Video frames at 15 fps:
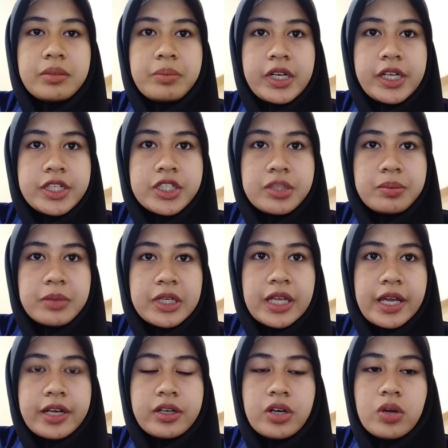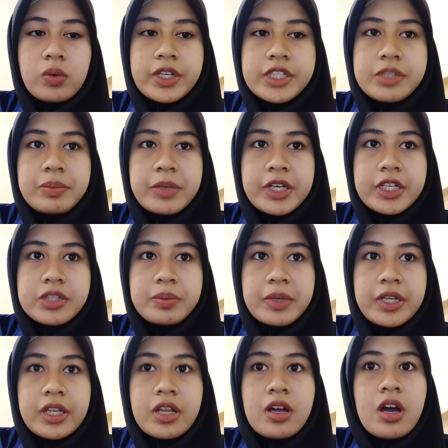management and knowledge management?